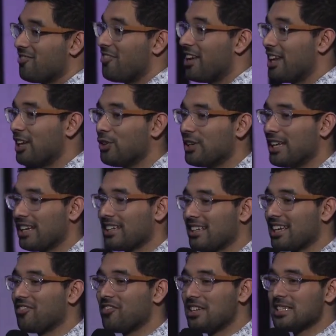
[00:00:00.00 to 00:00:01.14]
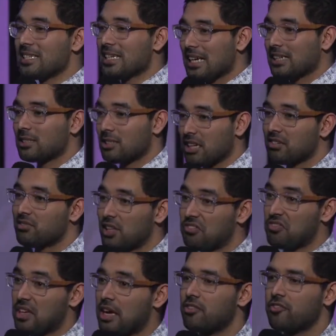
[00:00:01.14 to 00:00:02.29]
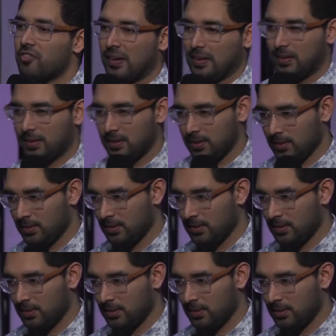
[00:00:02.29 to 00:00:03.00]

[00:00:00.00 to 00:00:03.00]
are very good at convincing ourselves that we have faith.